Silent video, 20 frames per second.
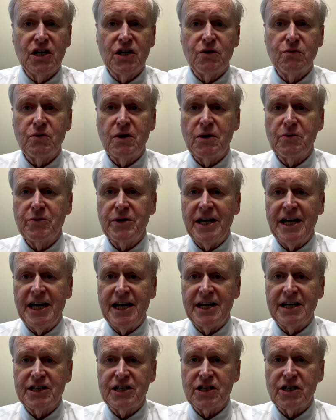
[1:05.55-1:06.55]
when we
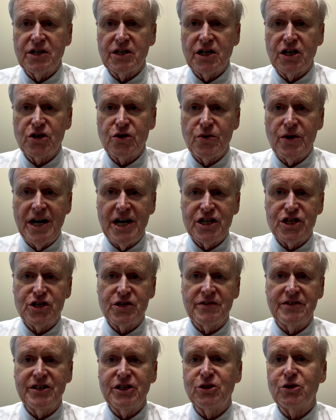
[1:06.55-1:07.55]
had a crash
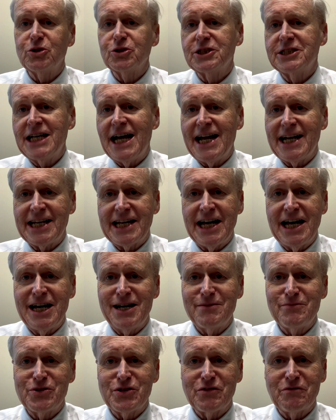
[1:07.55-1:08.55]
of the old
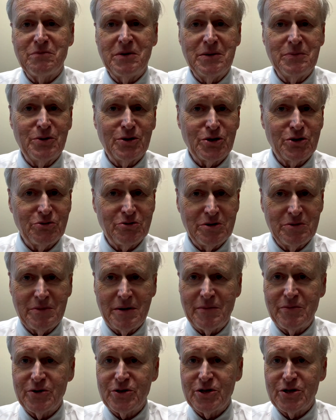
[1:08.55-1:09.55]
dot-coms, if people can
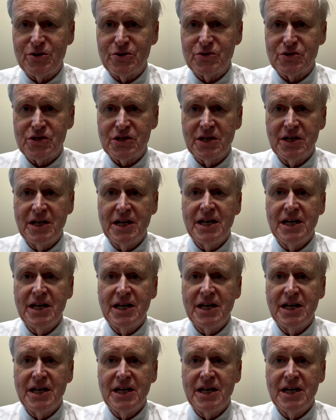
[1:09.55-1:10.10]
remember those.